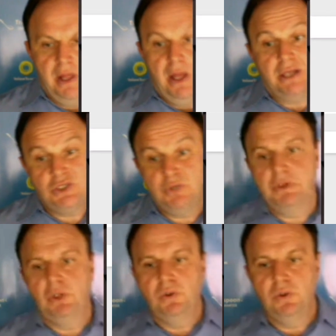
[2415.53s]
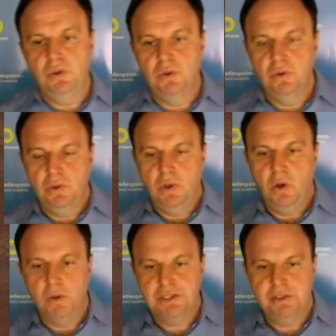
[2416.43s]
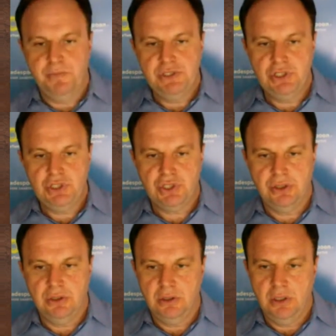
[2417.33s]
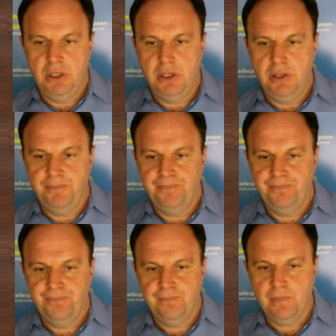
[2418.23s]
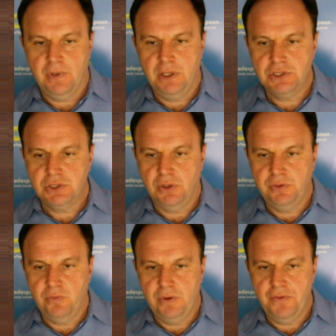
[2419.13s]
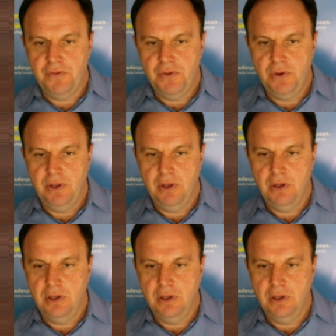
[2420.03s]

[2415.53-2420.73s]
Assuming QQQ holds the position, I sold at 130.